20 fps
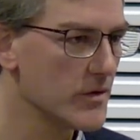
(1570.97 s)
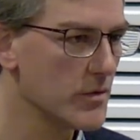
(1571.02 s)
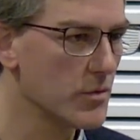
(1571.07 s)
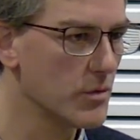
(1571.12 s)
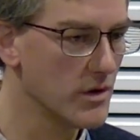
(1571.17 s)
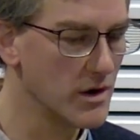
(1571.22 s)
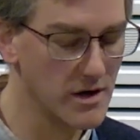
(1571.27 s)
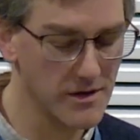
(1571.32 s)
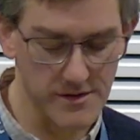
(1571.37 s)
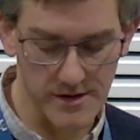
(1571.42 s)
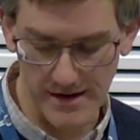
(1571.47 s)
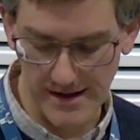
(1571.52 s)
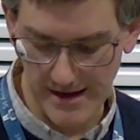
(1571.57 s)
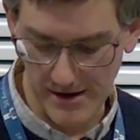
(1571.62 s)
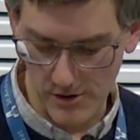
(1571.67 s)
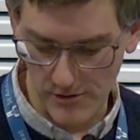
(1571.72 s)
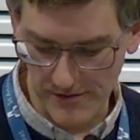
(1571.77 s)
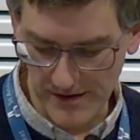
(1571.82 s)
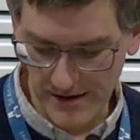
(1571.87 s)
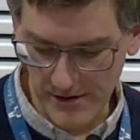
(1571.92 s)
worthily
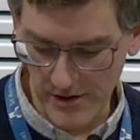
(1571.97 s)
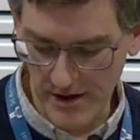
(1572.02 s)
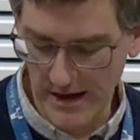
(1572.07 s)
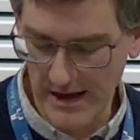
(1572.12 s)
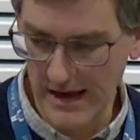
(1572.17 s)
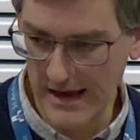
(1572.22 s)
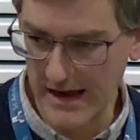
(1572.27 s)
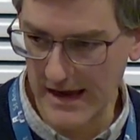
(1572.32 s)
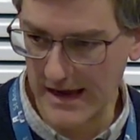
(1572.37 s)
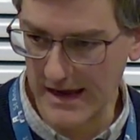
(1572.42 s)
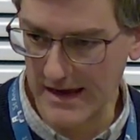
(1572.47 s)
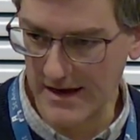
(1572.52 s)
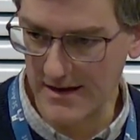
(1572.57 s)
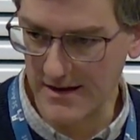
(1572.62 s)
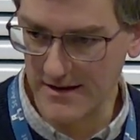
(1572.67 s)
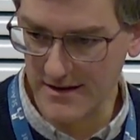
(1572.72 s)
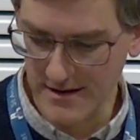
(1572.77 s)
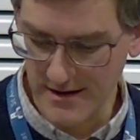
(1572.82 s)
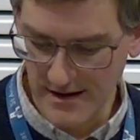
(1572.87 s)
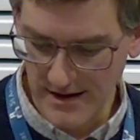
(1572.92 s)
of our King
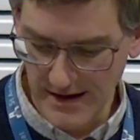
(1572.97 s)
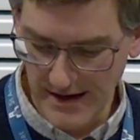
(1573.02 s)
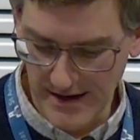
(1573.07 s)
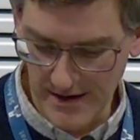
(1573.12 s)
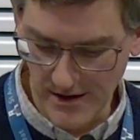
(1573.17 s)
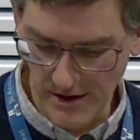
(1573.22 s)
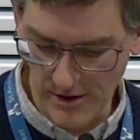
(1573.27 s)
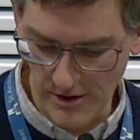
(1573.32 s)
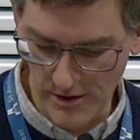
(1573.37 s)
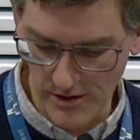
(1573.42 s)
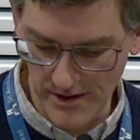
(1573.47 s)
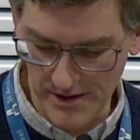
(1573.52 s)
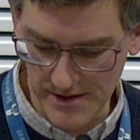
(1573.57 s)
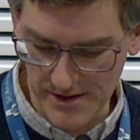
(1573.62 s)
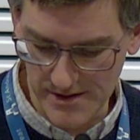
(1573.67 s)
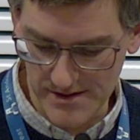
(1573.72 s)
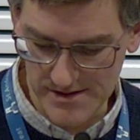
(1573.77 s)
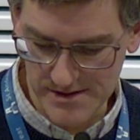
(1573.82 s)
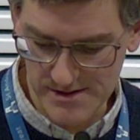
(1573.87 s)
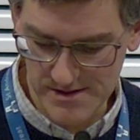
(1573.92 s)
in
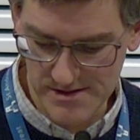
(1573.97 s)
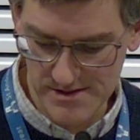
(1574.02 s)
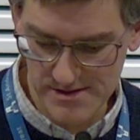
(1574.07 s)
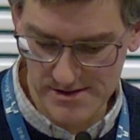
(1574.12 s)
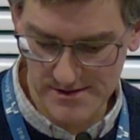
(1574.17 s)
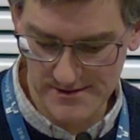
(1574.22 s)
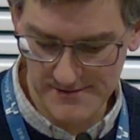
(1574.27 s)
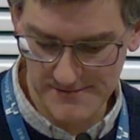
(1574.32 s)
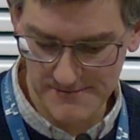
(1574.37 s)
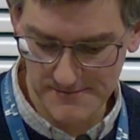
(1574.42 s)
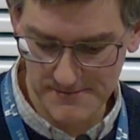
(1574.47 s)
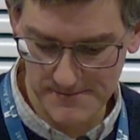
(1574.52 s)
holiness.